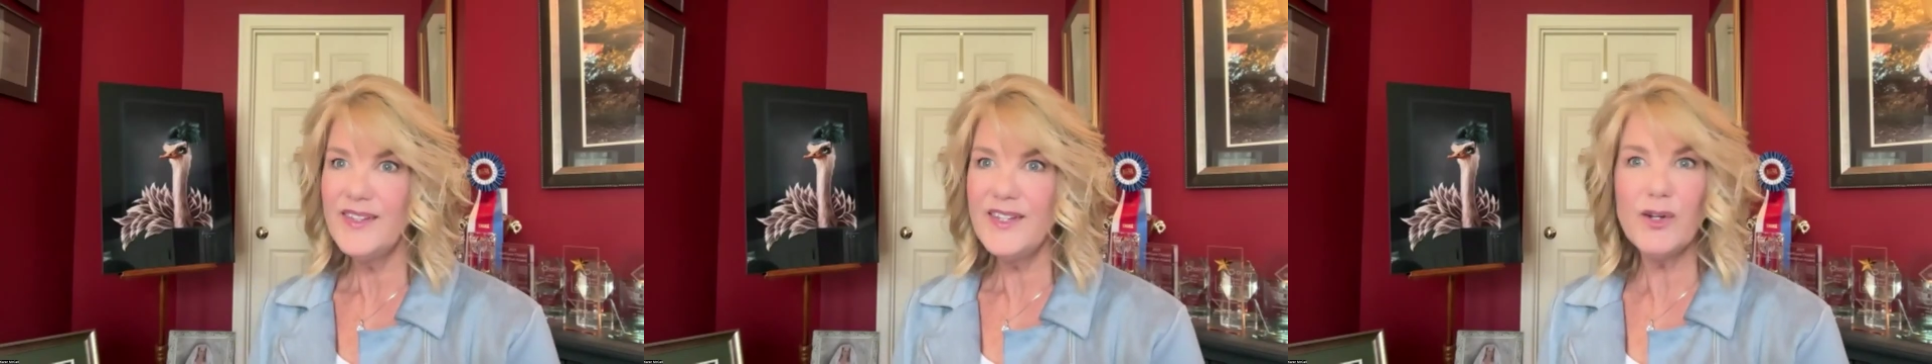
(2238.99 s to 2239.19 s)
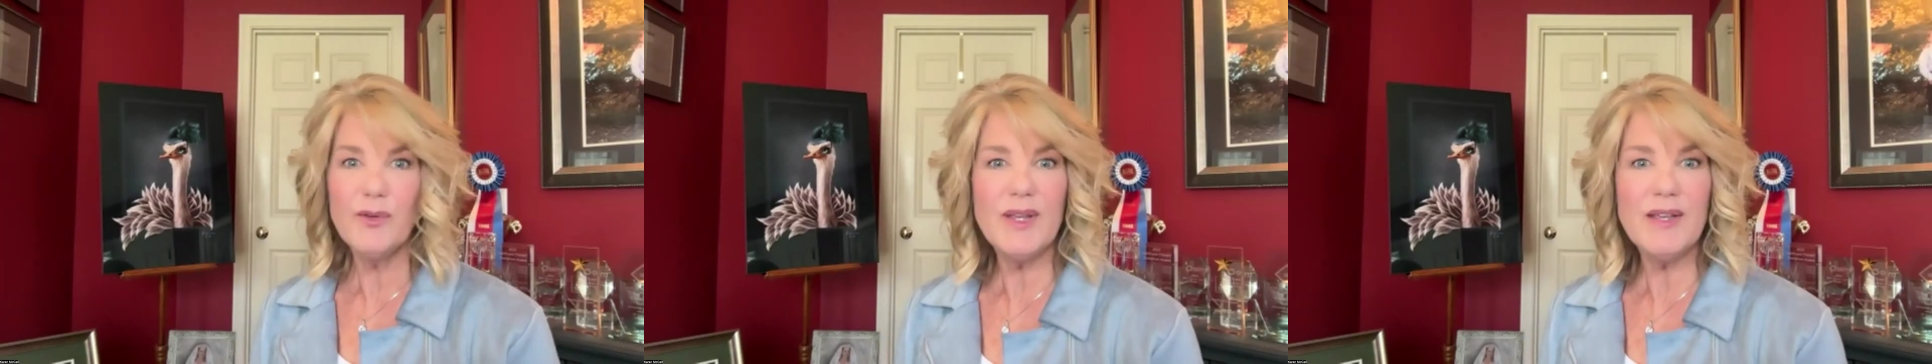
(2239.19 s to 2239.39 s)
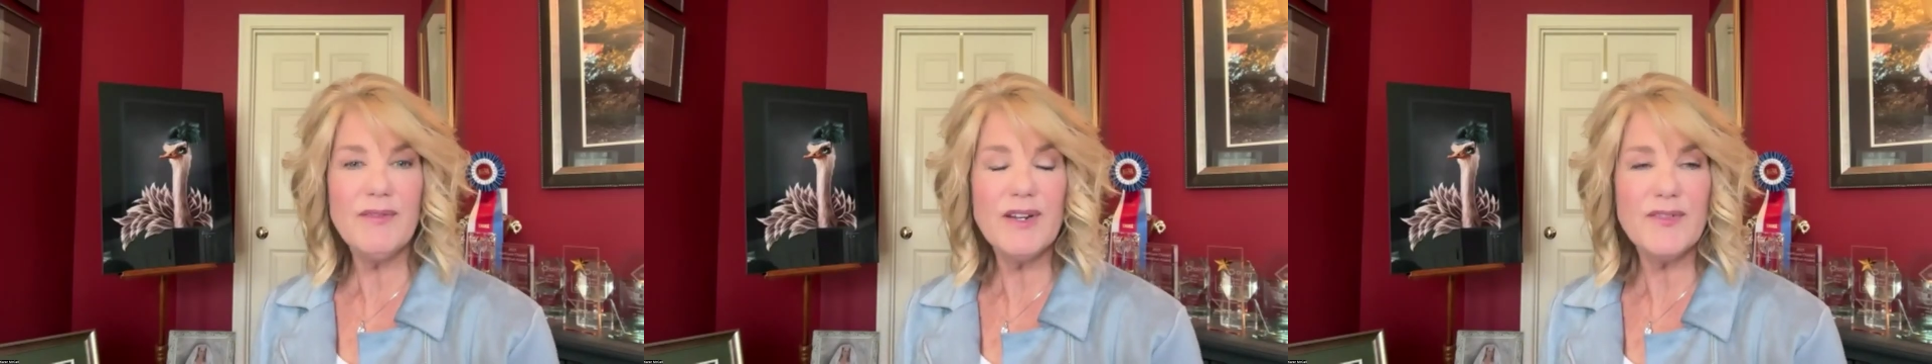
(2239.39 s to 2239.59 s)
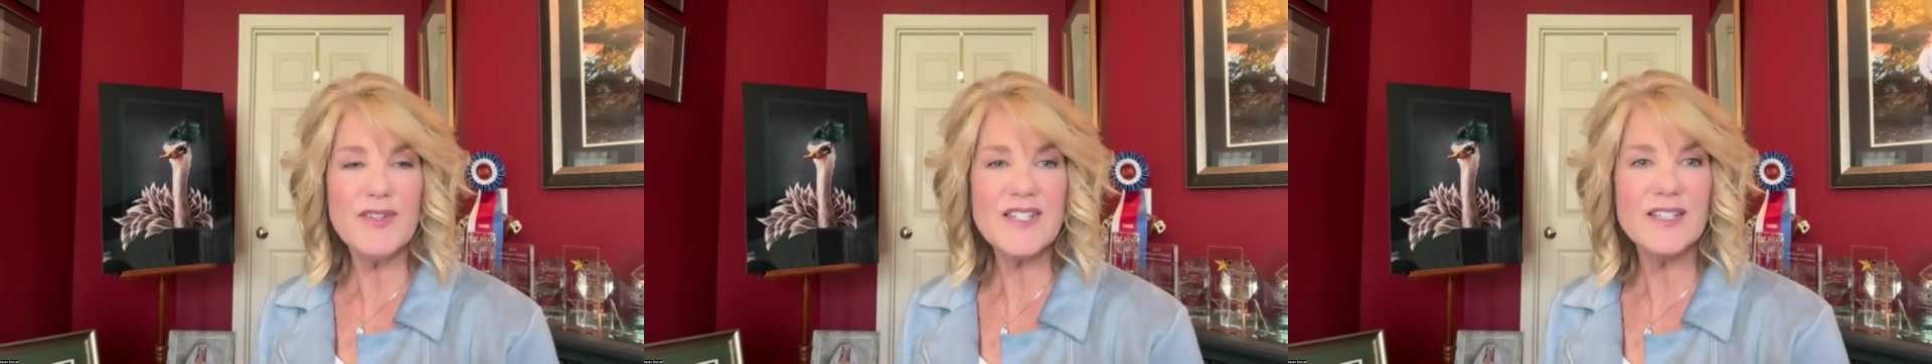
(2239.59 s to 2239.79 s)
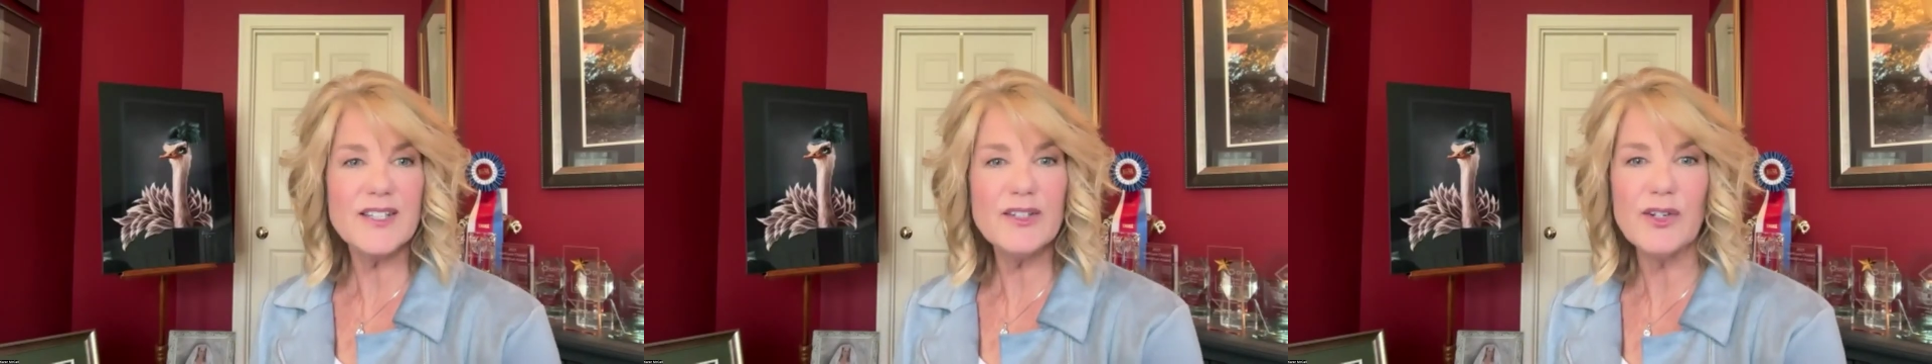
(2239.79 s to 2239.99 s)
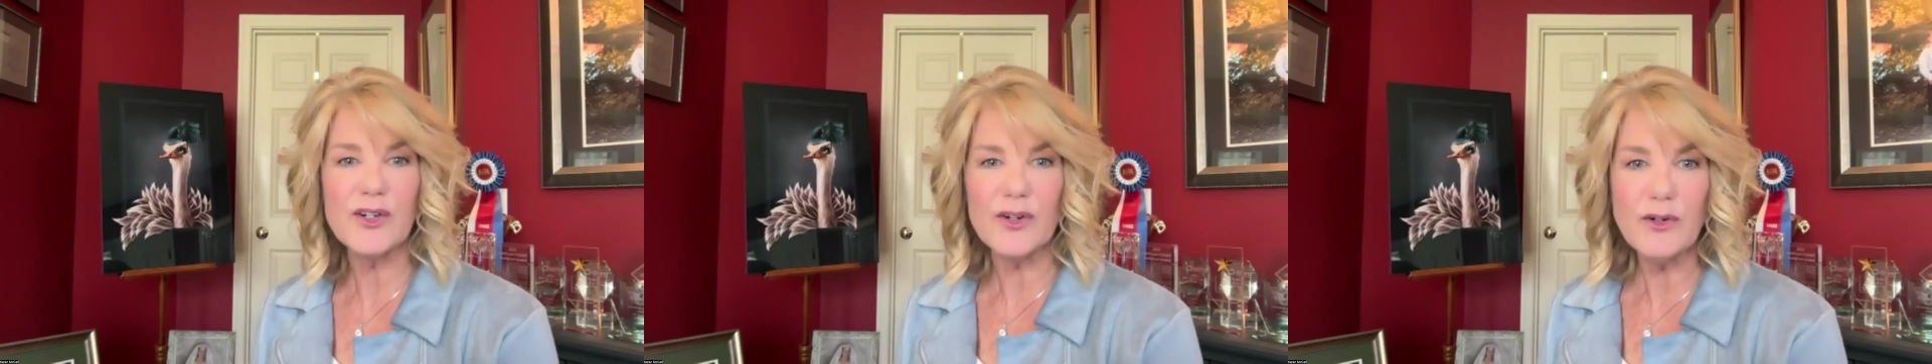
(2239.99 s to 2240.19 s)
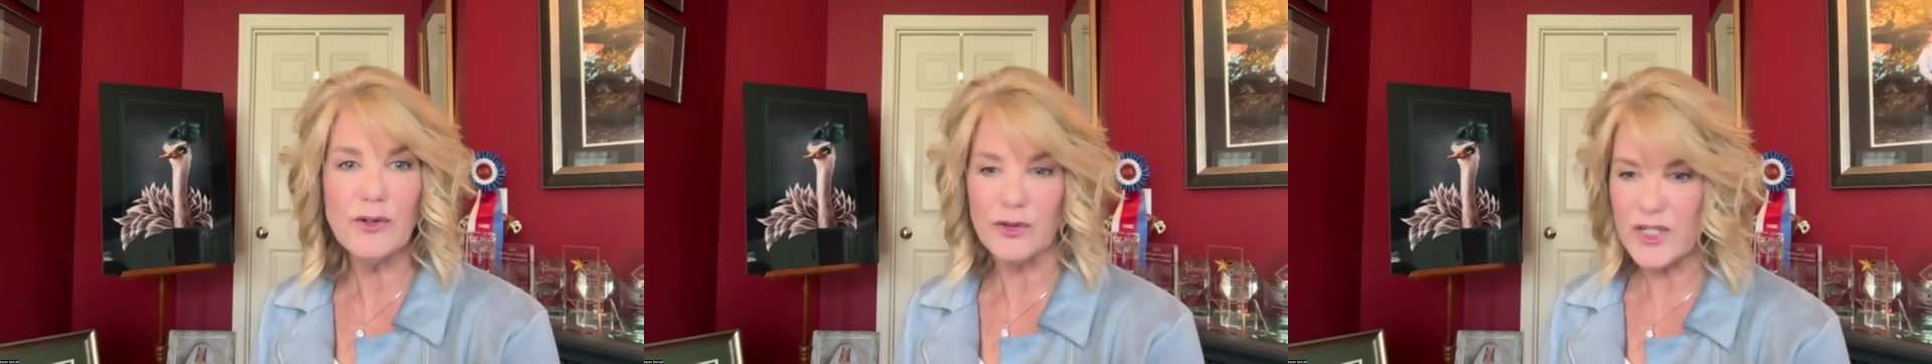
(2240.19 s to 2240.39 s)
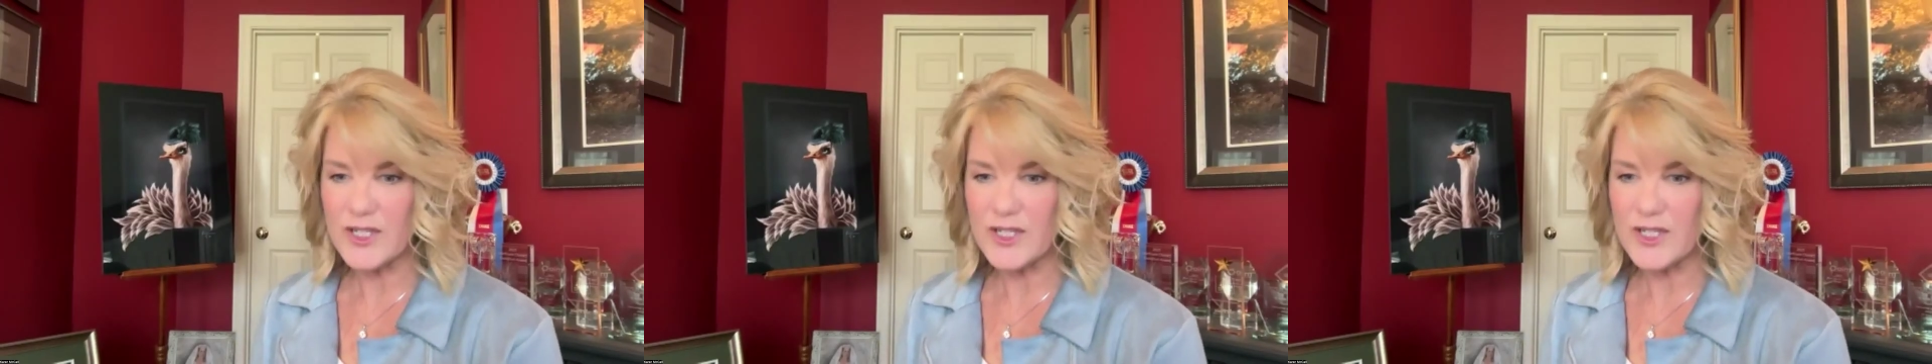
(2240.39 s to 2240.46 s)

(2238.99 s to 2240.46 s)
even if it's a little girl,